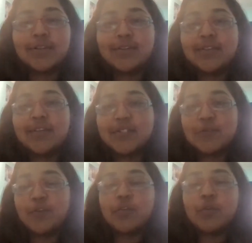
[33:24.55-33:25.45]
I think
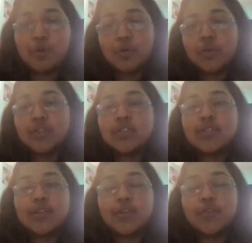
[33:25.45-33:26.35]
it's very important to
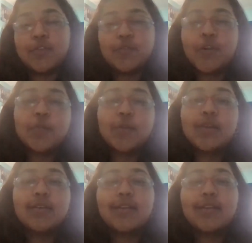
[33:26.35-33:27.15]
take care of the environment.